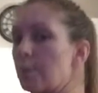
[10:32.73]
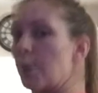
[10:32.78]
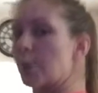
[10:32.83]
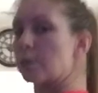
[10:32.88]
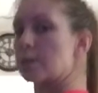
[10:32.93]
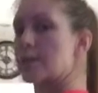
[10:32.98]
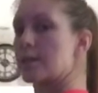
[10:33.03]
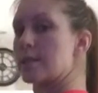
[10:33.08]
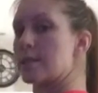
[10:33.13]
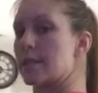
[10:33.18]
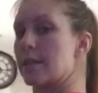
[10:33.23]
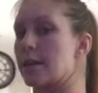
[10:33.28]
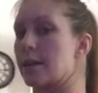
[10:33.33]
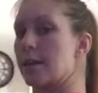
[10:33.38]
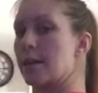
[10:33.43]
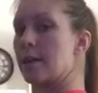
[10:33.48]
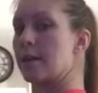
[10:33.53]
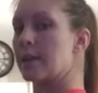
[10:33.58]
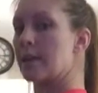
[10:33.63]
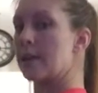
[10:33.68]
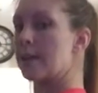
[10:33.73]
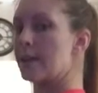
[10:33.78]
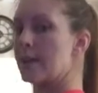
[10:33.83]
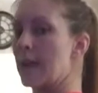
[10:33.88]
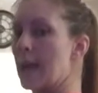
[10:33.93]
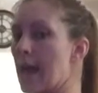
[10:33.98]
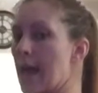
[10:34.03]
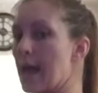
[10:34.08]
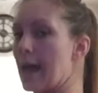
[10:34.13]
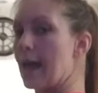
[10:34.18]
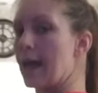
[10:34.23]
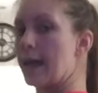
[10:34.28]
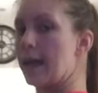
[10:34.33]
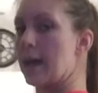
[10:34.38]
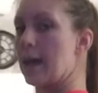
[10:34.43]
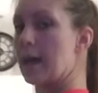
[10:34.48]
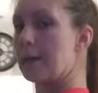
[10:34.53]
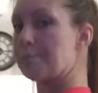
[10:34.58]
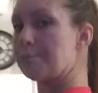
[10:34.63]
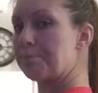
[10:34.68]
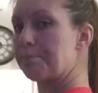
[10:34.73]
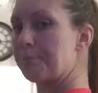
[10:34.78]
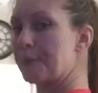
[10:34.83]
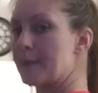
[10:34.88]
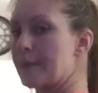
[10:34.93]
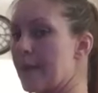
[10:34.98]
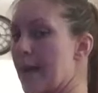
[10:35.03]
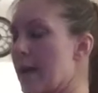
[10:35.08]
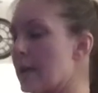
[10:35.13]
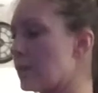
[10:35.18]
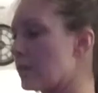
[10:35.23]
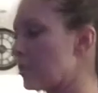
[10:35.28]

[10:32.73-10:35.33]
pulses here and up and down.